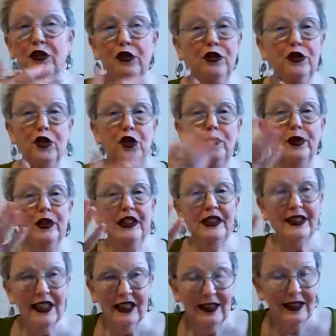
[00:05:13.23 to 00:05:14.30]
Nobody's
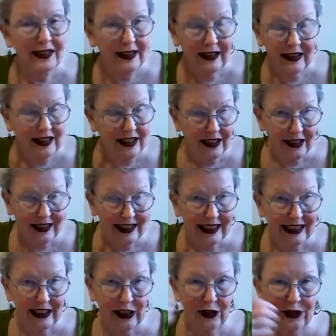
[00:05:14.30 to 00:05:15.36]
just
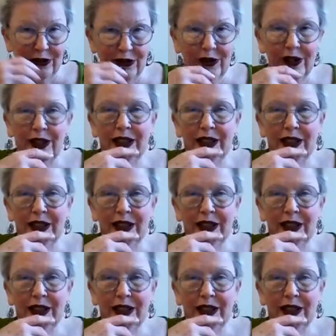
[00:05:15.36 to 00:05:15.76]
Leo,